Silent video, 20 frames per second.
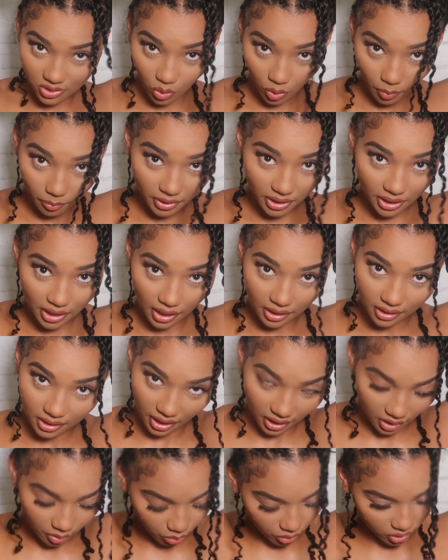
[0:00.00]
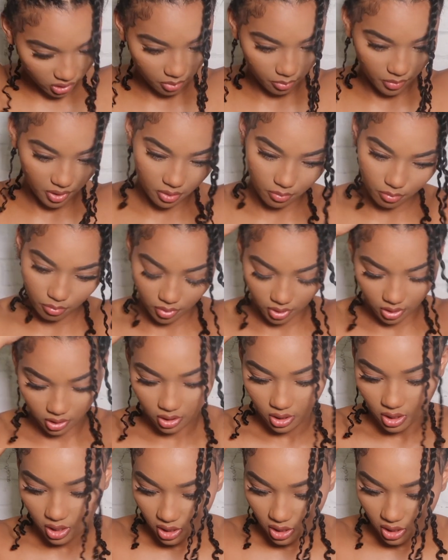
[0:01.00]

Normally I'd kind of put them up, but